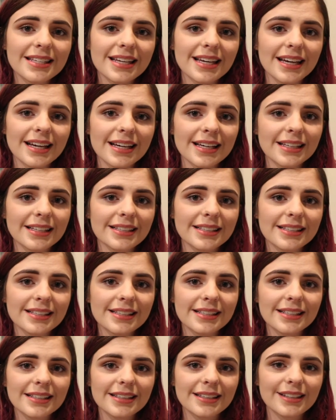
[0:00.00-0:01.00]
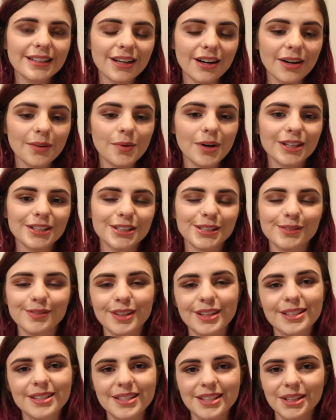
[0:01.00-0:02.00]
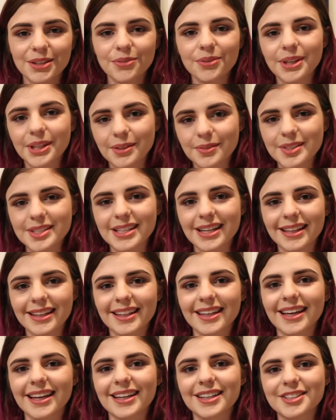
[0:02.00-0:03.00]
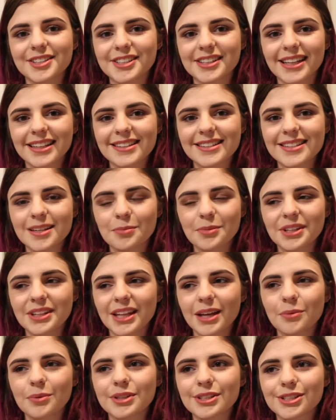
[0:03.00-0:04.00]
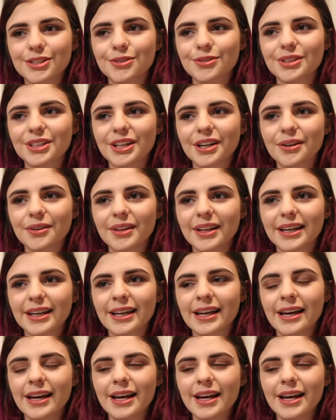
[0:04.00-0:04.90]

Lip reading: And you know, I walked over and Signorina was out of the cage, and that's something that we do, you know, like